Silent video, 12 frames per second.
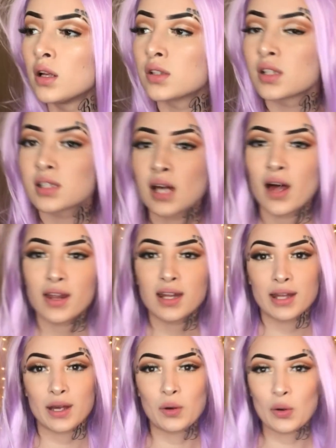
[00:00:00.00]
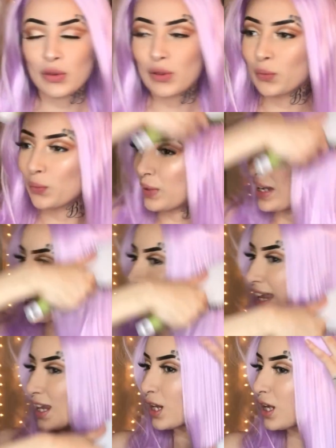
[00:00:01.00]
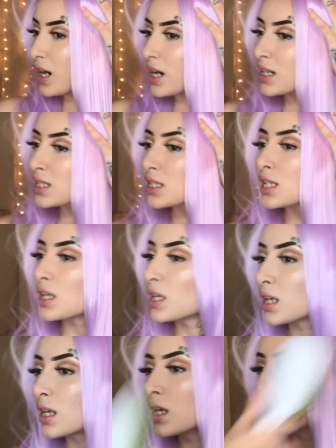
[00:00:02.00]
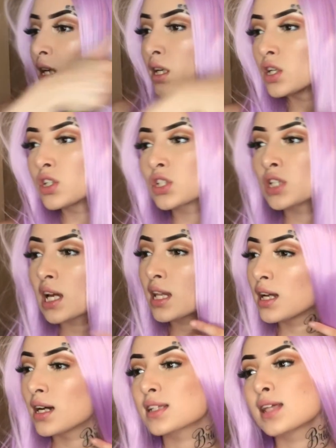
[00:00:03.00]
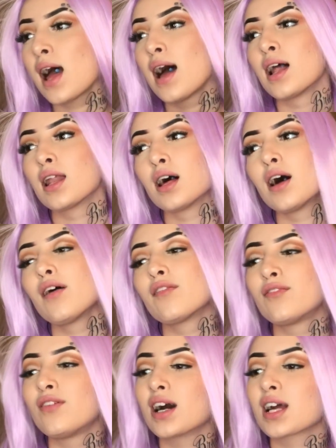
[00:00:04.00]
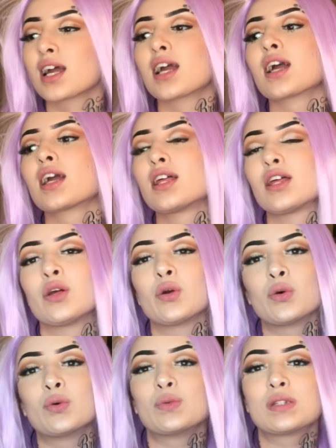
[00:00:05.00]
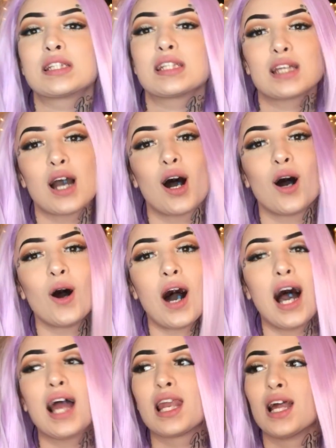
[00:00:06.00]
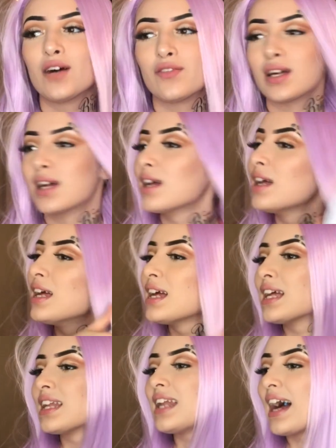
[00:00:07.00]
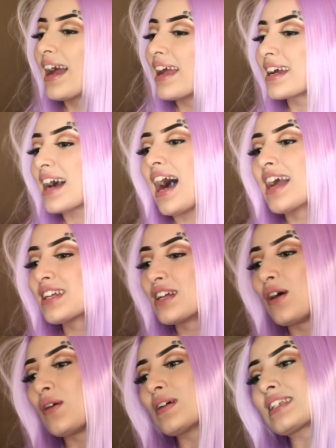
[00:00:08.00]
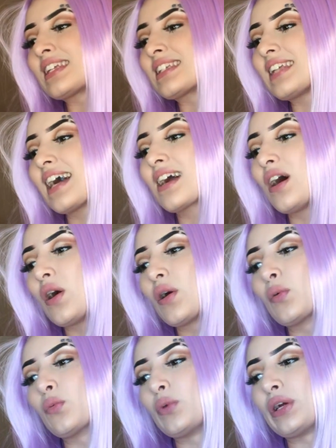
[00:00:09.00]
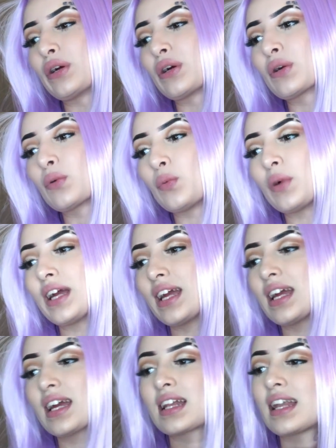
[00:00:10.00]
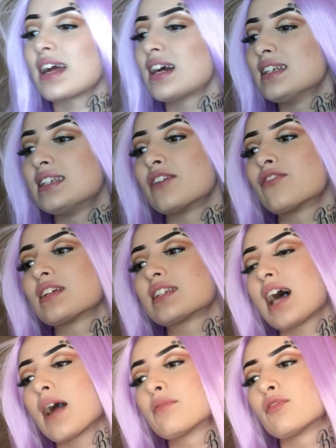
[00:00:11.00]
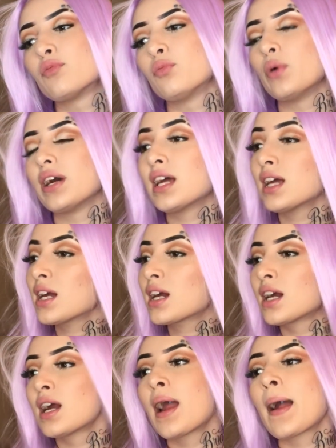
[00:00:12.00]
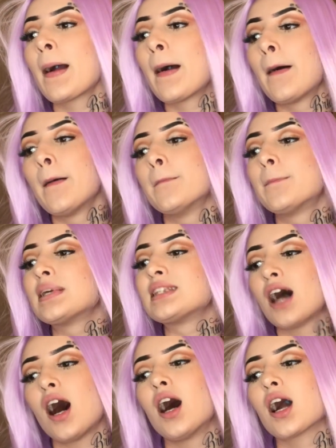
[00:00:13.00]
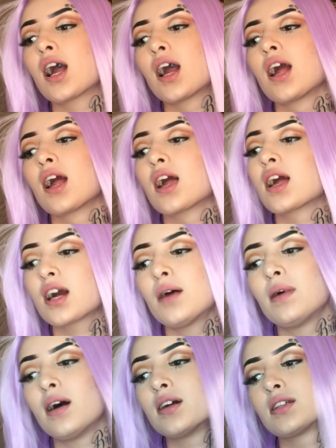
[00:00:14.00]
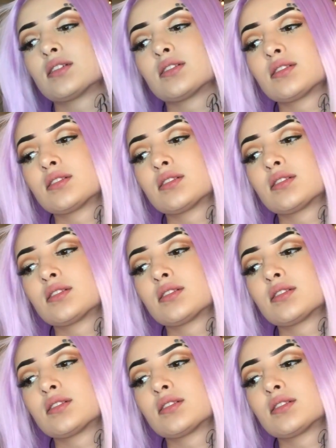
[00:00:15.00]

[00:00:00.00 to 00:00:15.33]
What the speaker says: This is how the wig looks. She looks hella fucking cute, y'all. I love it. Like, I know this is like a weird wig, like a different type of wig, but dog, come on.